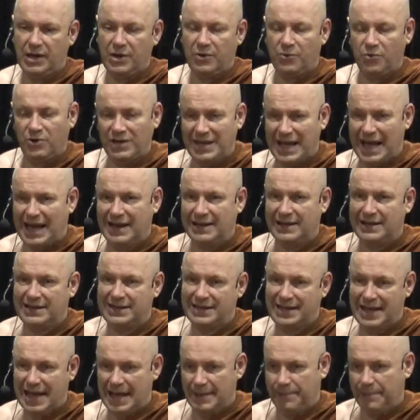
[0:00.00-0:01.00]

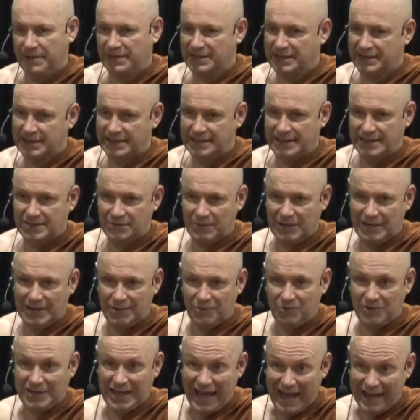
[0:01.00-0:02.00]
reality happens, and this is really
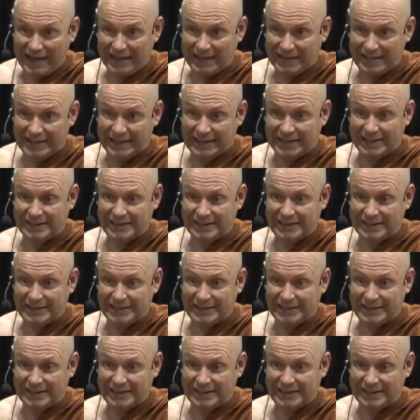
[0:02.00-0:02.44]
reality,